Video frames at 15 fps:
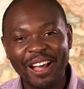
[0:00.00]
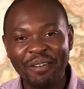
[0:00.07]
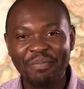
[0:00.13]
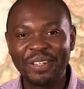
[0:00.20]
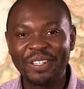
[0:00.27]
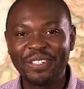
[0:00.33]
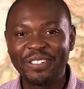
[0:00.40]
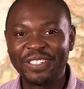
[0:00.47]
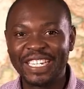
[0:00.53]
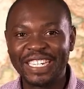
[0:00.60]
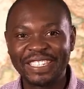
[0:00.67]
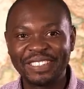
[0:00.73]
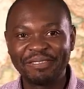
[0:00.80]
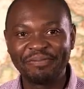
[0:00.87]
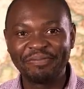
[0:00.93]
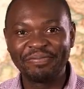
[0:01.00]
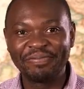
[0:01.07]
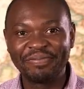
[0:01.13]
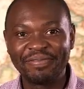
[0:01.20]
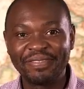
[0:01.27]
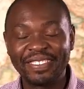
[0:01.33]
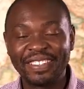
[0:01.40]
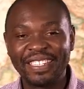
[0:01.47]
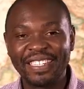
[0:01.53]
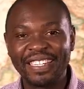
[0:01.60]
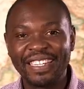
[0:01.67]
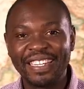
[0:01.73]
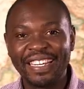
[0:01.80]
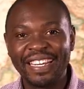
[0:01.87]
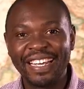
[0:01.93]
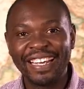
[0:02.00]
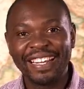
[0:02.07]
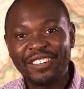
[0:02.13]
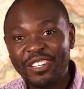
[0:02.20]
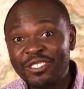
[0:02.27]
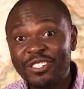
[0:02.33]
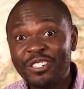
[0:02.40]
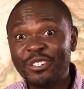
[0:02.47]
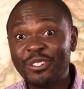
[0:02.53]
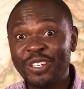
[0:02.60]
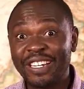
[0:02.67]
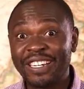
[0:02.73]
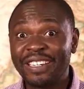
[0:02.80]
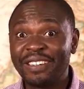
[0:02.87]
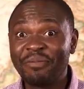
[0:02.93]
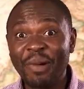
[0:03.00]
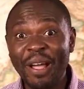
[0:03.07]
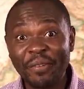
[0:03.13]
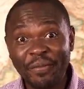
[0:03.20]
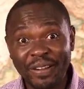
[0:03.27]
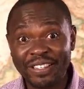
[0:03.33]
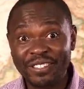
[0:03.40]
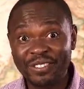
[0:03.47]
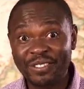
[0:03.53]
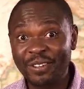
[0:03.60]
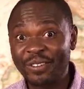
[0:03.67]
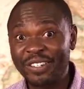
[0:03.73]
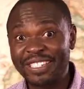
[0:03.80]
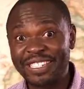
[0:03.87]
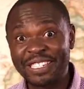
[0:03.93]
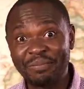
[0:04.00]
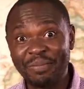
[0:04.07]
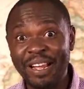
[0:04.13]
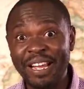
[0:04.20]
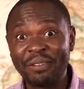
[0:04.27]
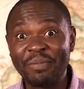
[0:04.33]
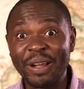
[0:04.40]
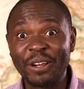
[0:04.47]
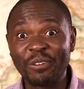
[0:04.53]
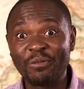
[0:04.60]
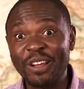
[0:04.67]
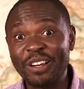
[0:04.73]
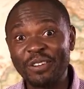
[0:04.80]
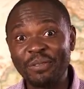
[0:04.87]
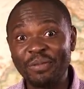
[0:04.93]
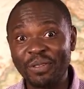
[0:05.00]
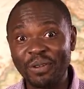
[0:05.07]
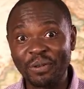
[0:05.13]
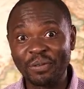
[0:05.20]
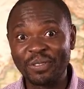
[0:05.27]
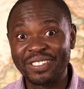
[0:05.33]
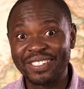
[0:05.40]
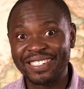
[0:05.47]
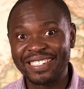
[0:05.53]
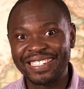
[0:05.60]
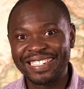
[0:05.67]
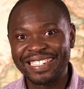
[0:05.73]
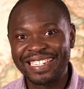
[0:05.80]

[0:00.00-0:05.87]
Happy New Year. In this new year, my first story is inspired by random thoughts